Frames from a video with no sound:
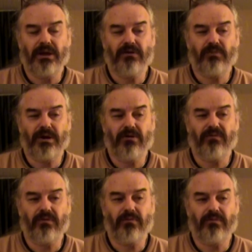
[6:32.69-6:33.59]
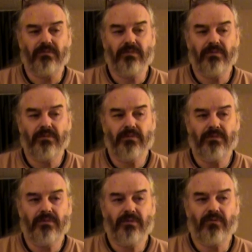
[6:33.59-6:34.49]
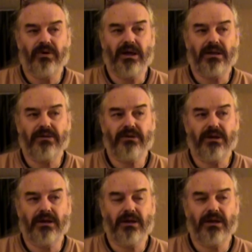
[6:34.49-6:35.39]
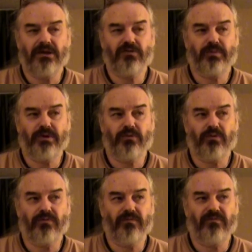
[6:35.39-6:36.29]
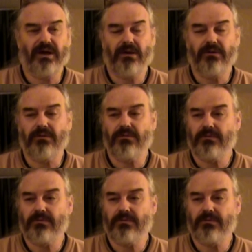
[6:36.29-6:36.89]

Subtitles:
has powerful reality and it has spiritual value.